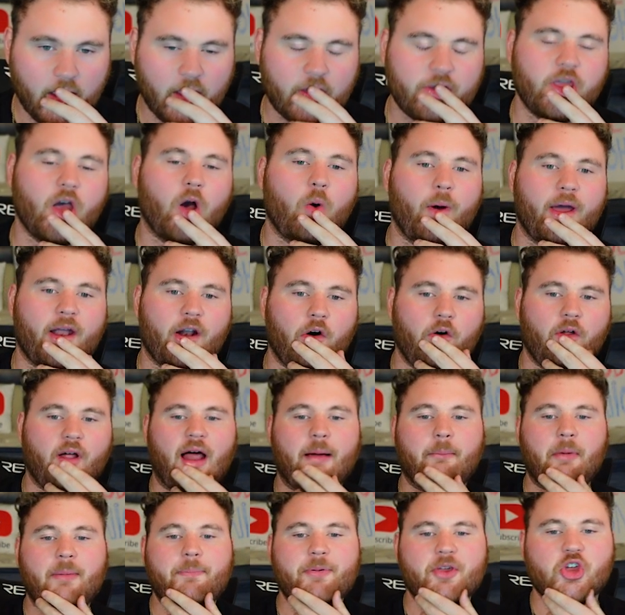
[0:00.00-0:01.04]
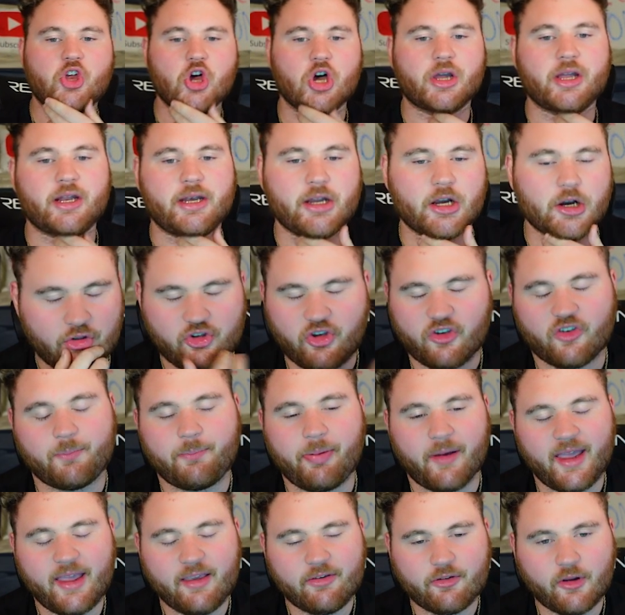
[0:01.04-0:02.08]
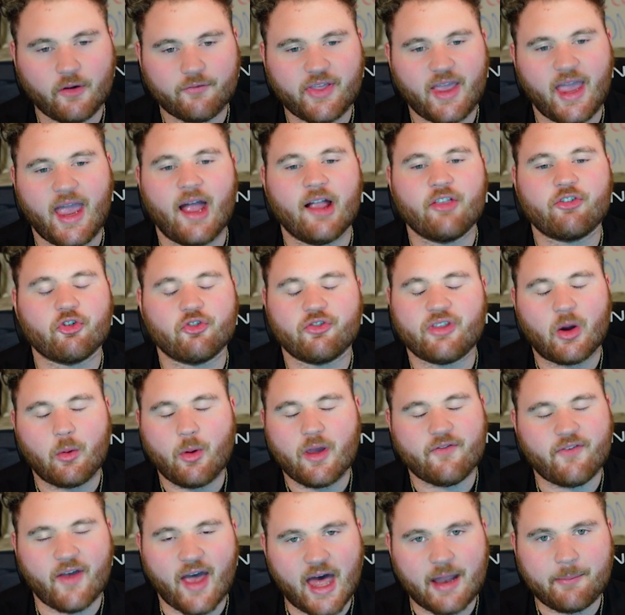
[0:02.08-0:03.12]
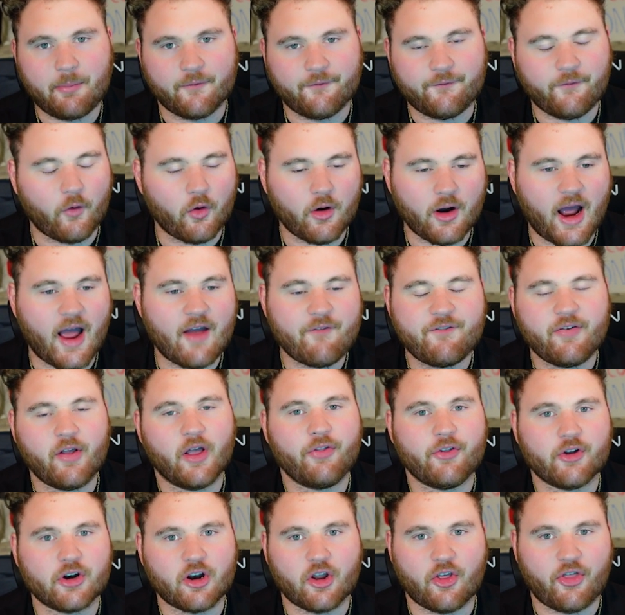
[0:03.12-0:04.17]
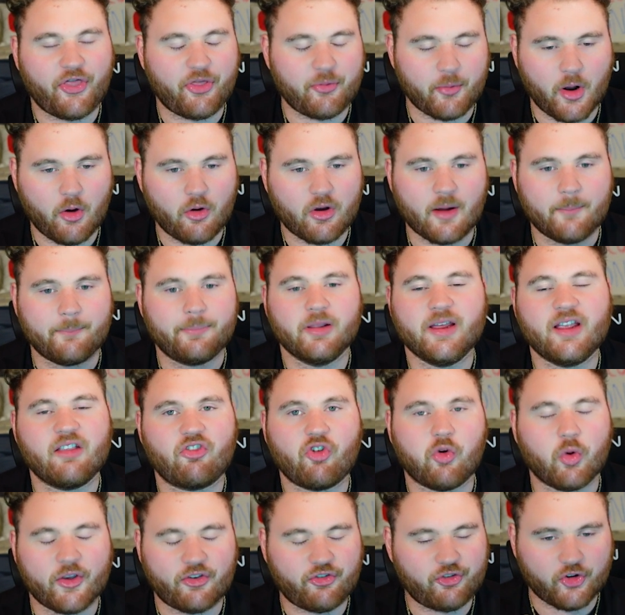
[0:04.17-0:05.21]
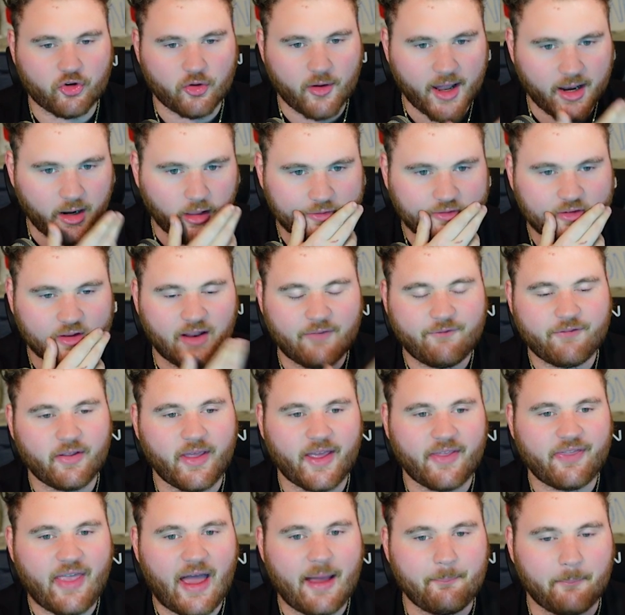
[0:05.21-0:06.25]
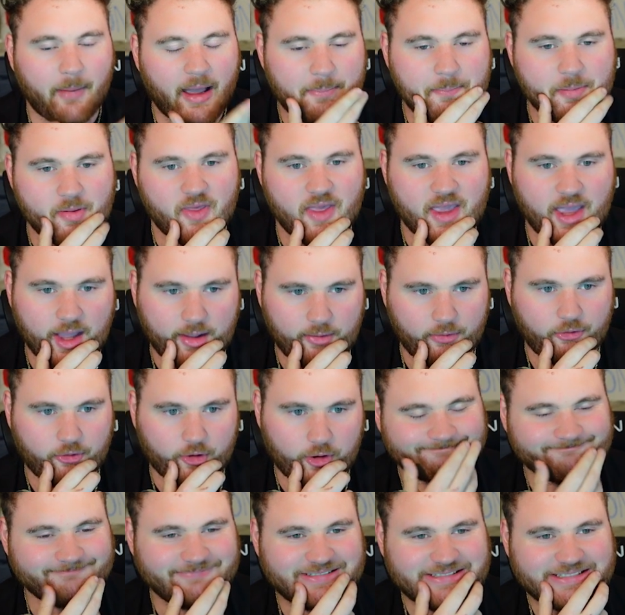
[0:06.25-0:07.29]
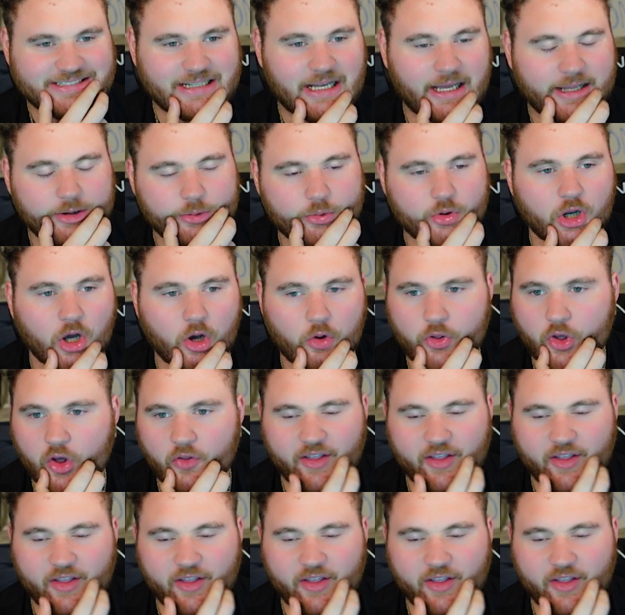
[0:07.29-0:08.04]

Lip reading: Yo, wait, hold on. I might be cooking here. Just based off the answers that we've had before, I feel like they're gonna throw a complete twister at us, and I feel like that might be the answer. I don't know, though.